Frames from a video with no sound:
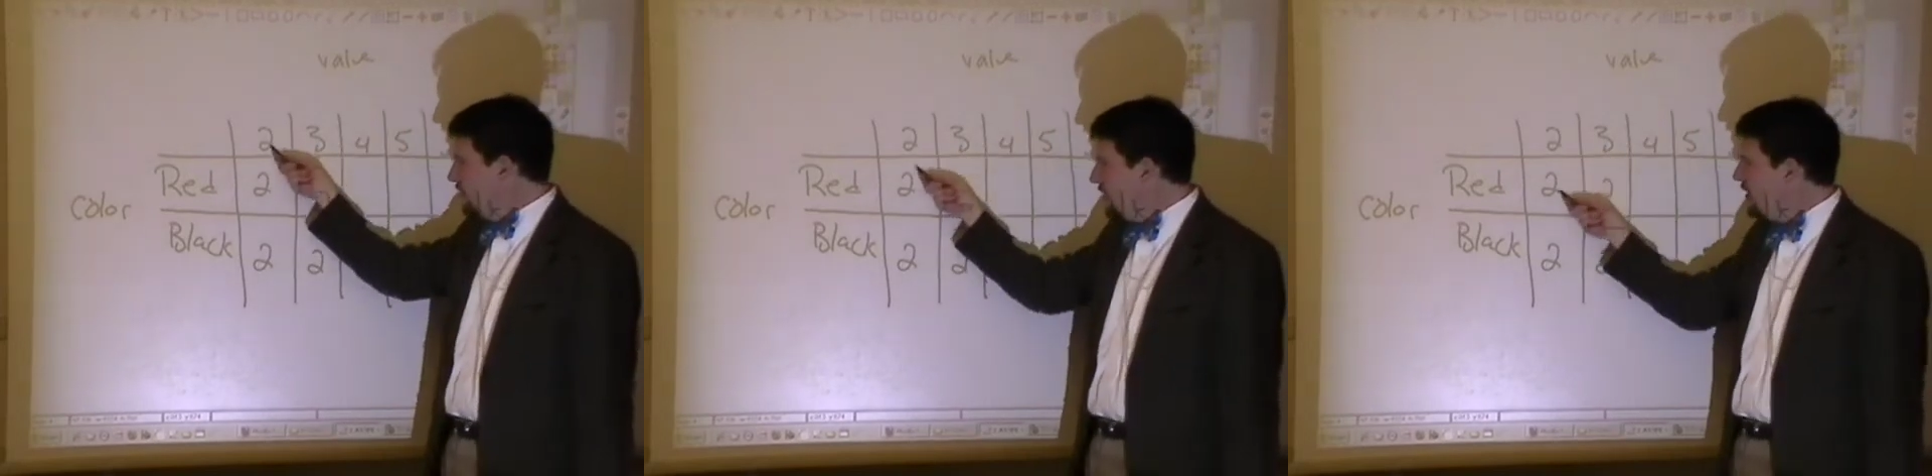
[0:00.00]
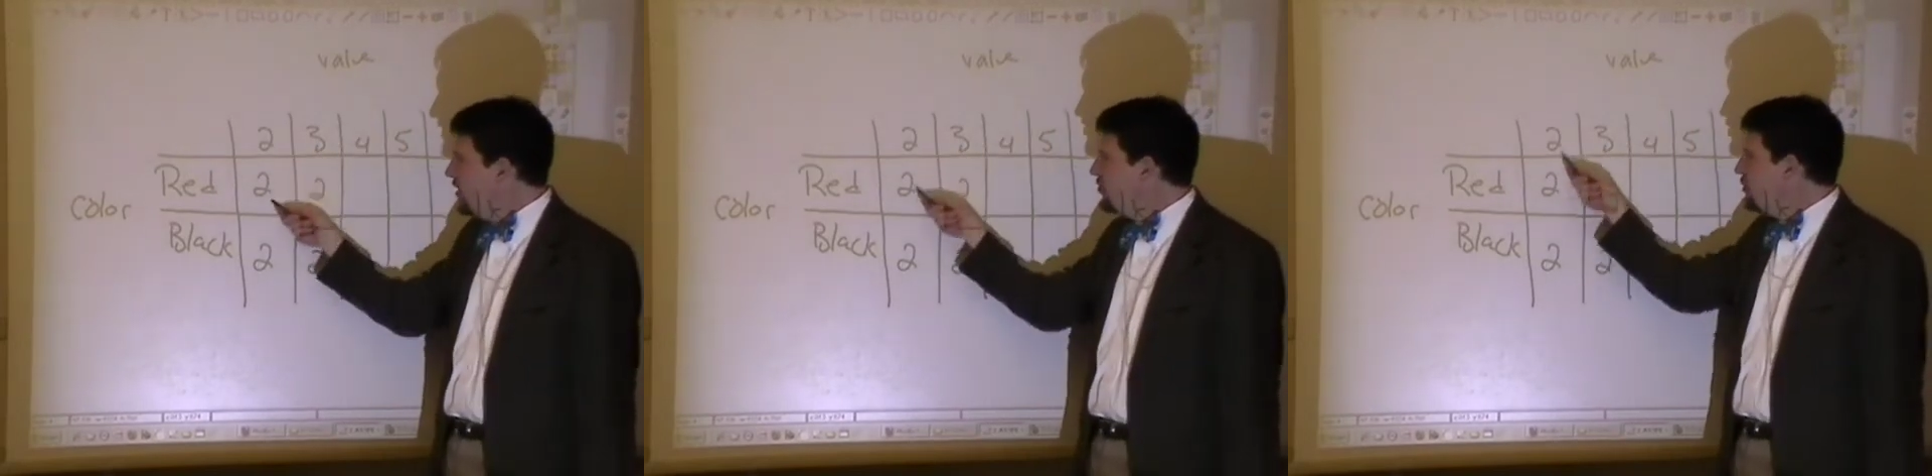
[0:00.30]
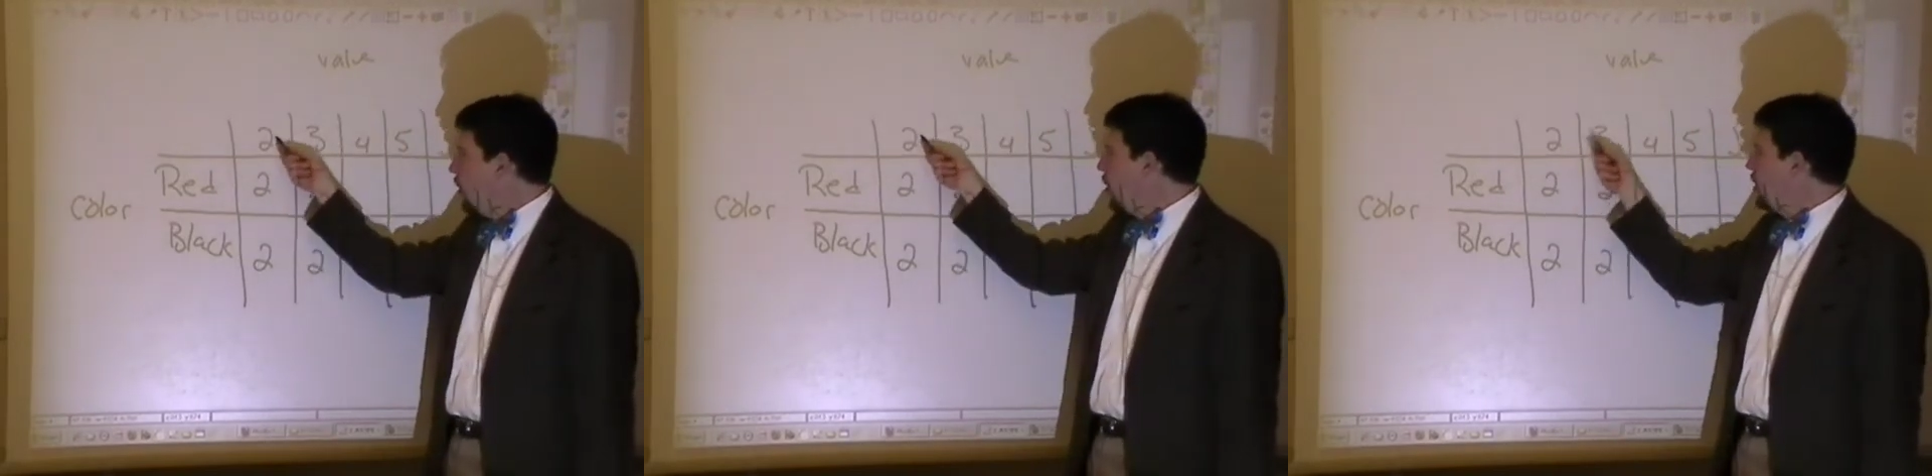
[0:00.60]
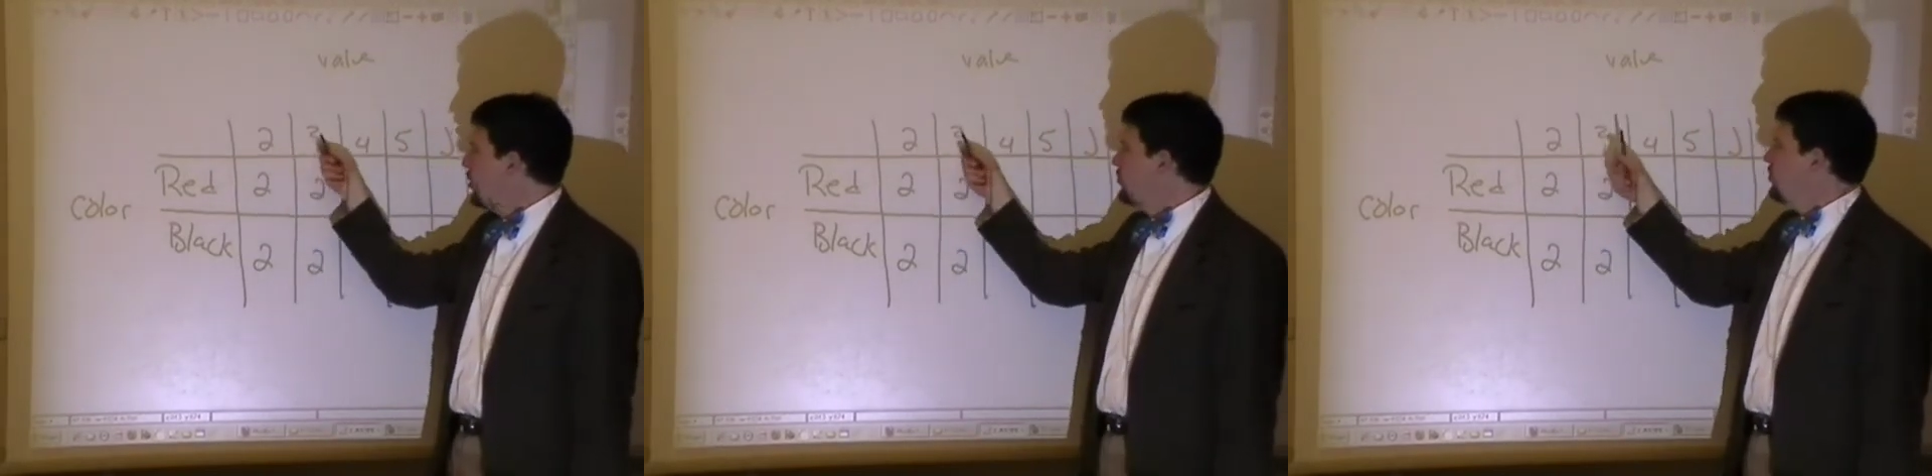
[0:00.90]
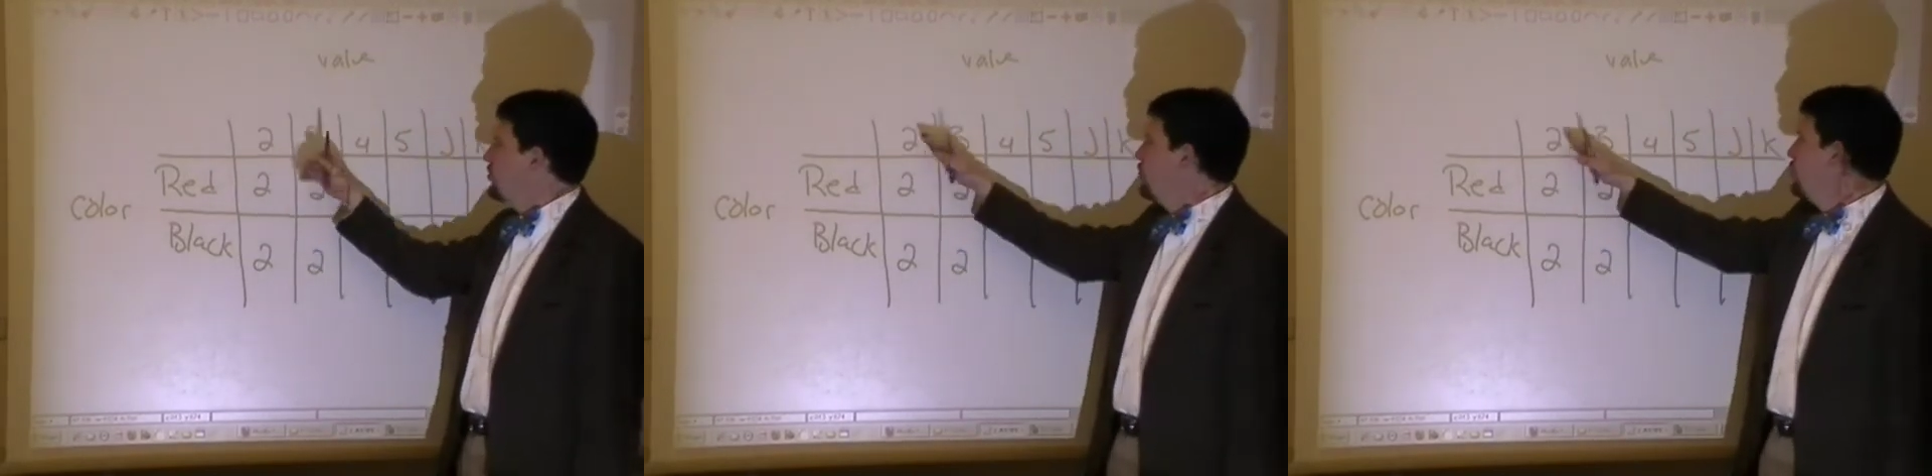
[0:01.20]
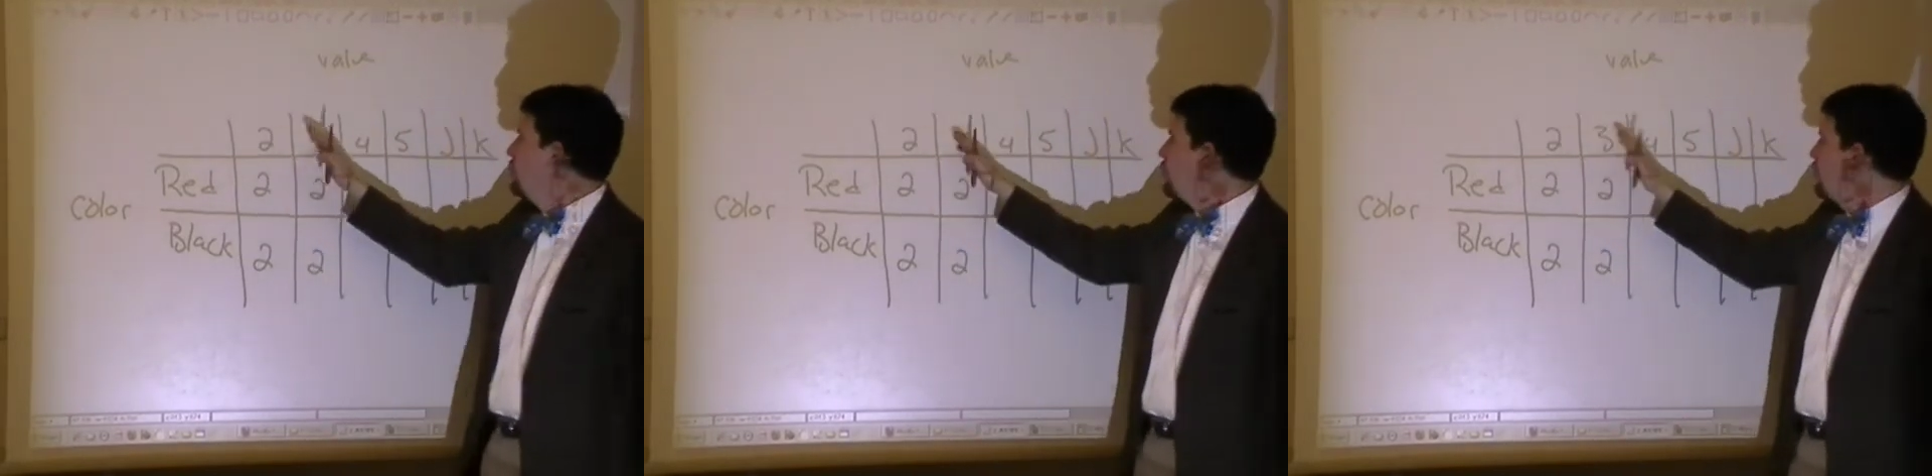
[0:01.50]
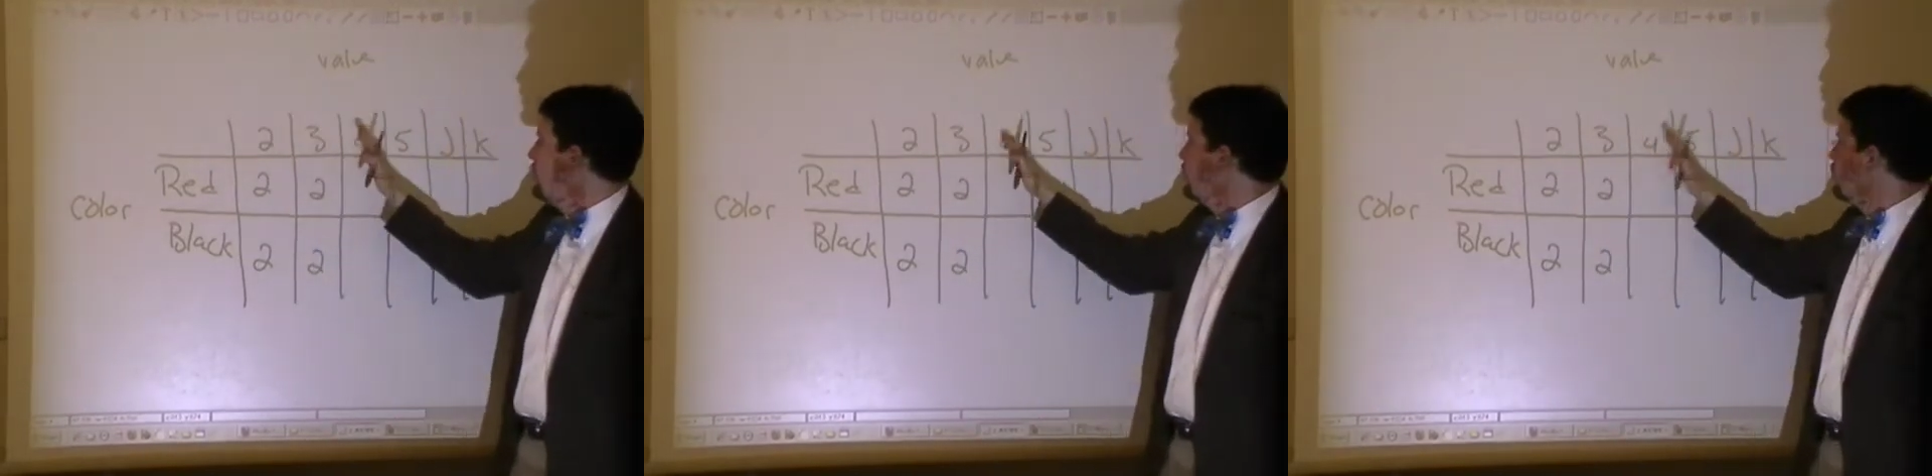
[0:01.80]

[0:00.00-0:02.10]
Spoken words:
these cards, the 2, the 3, the